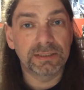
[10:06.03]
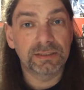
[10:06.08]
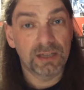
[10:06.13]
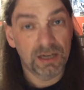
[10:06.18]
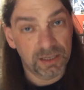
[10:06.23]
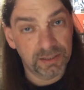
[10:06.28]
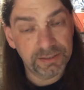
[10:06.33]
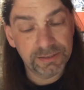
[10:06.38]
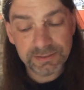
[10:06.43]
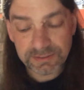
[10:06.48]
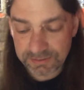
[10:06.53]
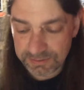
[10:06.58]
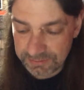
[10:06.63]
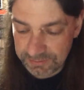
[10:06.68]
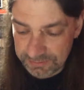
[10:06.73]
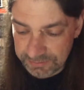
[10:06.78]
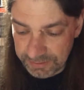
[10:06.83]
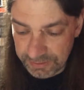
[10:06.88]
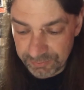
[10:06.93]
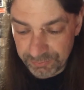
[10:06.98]
Carcass.
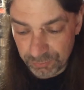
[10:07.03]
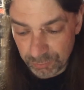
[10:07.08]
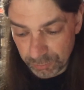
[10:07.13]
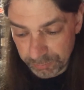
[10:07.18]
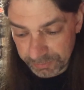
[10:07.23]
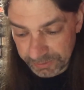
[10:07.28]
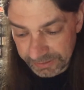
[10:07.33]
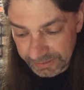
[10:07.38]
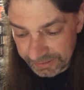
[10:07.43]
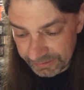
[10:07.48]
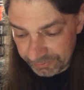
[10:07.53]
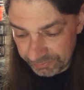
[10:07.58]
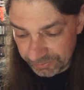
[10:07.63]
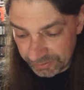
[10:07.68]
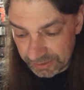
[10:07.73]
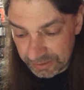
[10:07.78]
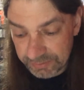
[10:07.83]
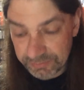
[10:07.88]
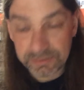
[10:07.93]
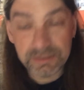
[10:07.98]
They formed in
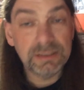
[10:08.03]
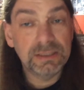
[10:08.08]
85.